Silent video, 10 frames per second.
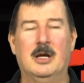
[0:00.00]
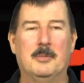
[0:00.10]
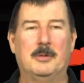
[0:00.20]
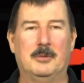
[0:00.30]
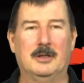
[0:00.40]

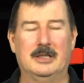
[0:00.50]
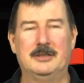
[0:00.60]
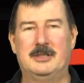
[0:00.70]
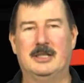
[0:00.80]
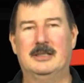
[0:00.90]
But
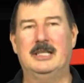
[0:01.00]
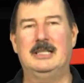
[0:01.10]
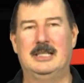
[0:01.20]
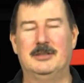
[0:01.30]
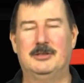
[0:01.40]
realistically,
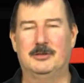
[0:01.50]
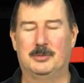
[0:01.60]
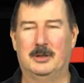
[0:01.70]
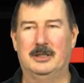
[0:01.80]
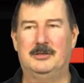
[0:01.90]
this is
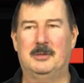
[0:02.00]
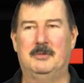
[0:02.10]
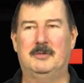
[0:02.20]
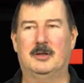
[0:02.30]
really some of your